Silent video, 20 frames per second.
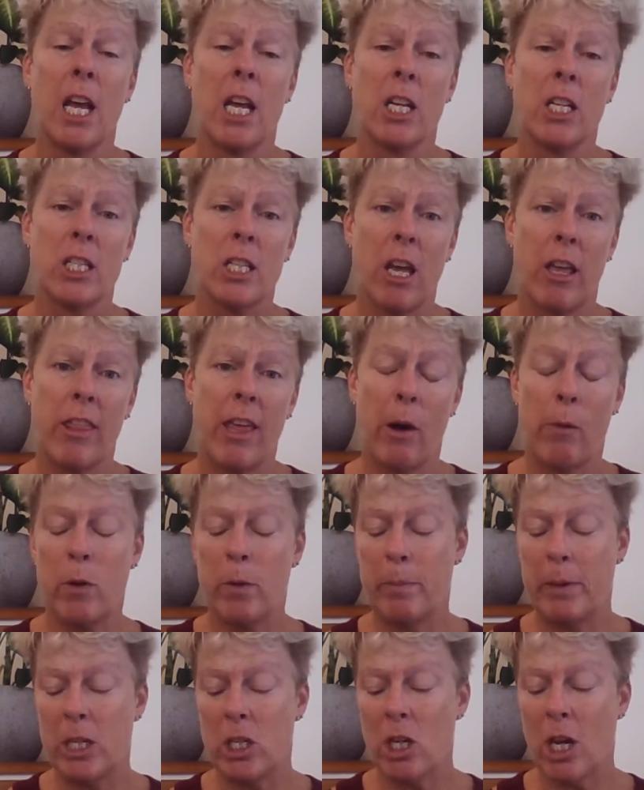So that
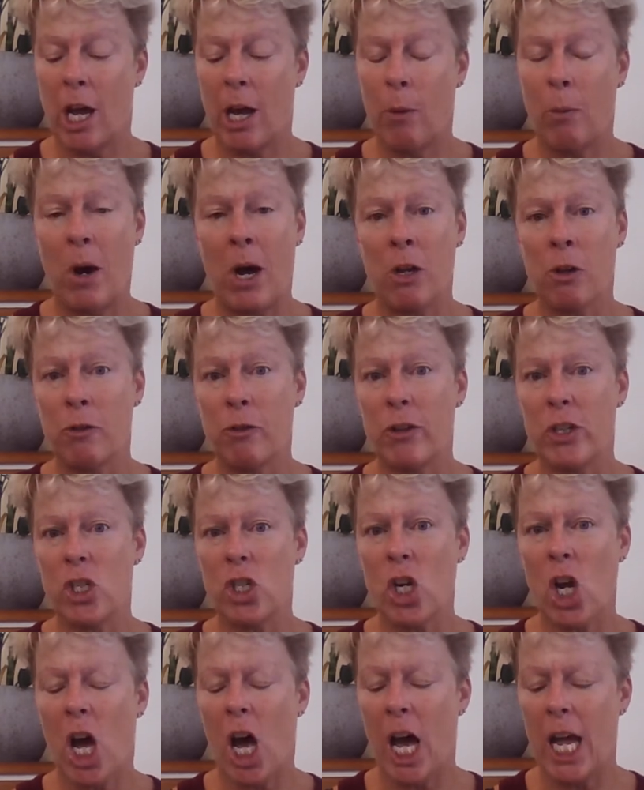would be Taiwan for
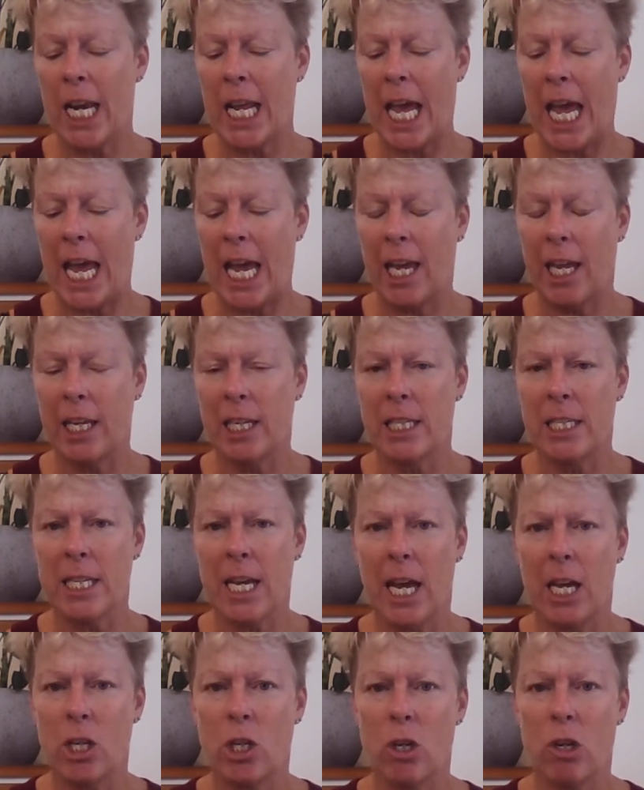China
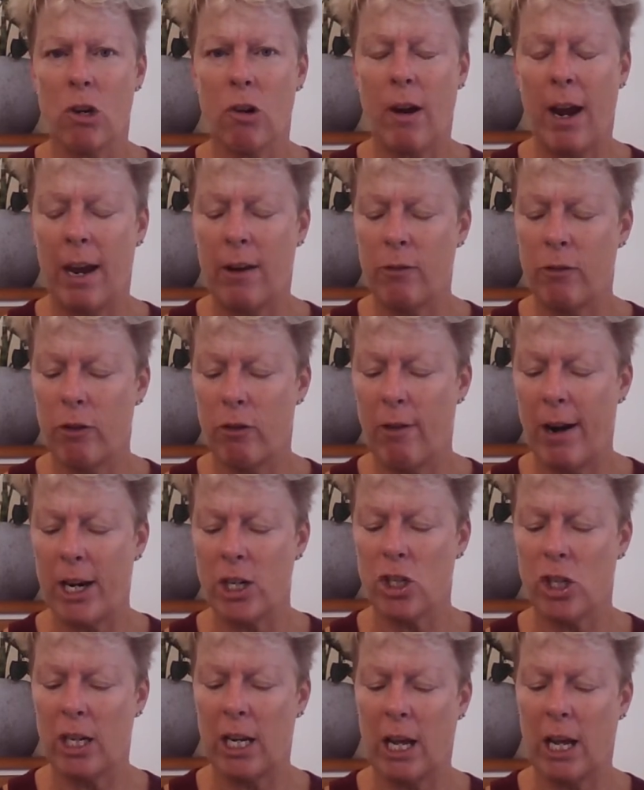and Ukraine for Russia.